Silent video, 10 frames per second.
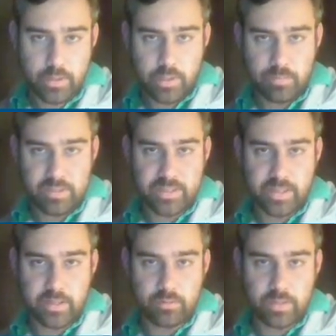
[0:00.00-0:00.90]
It means
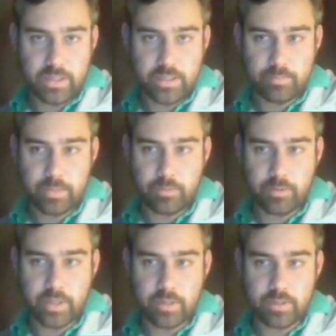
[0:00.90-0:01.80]
my opponent
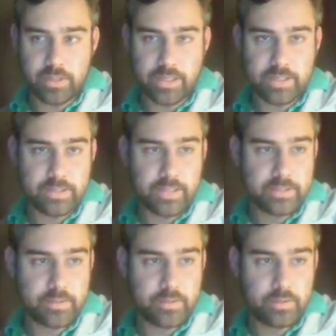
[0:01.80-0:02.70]
can only cast
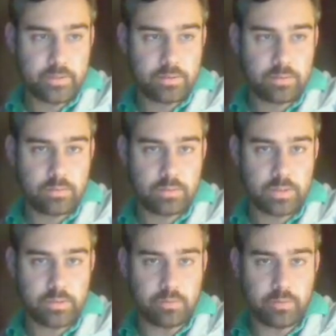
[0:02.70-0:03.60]
Tasigur and
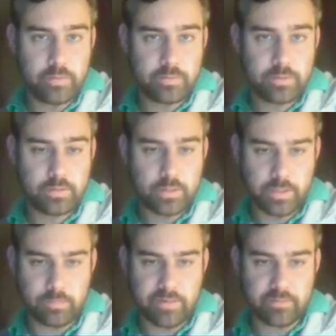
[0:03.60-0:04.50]
no Goyfs. I'd
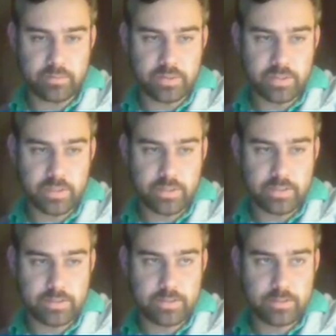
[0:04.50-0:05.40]
rather just get
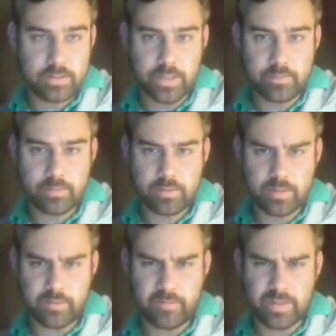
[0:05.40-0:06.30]
this. Yeah, I
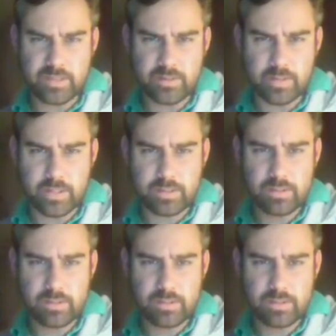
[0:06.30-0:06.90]
think that's correct.